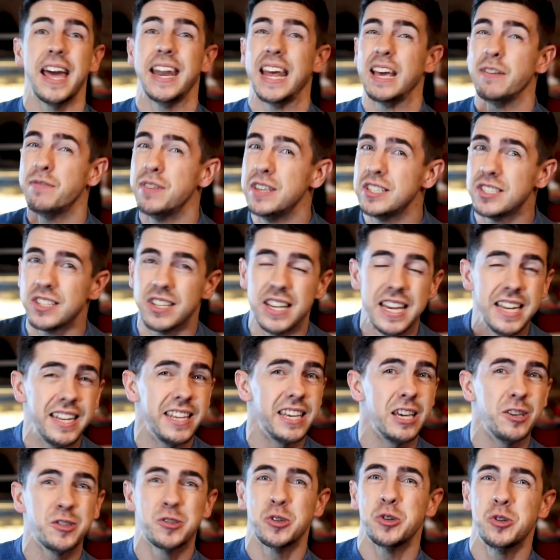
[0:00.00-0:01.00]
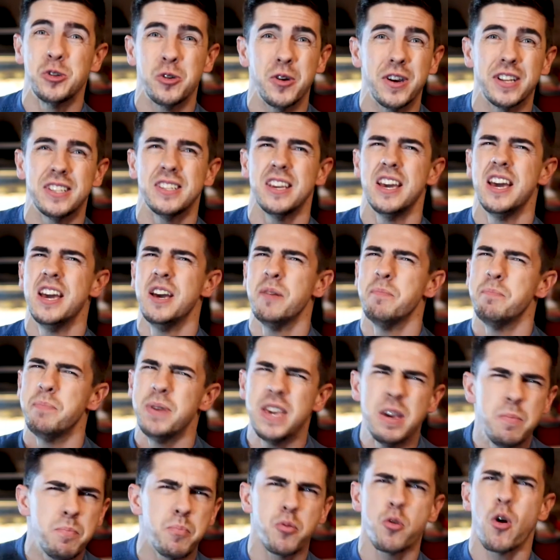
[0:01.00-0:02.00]
and if he's leading you to do it,
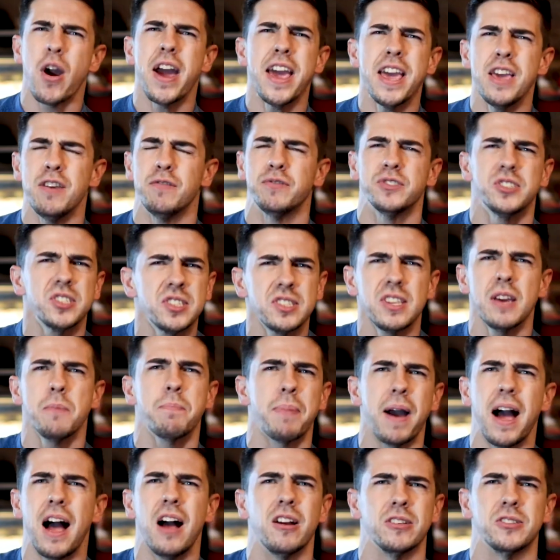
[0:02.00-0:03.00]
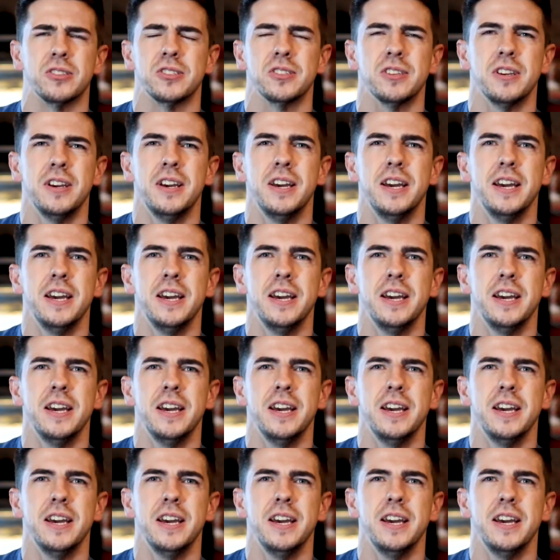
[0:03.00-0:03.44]
be brave, step out.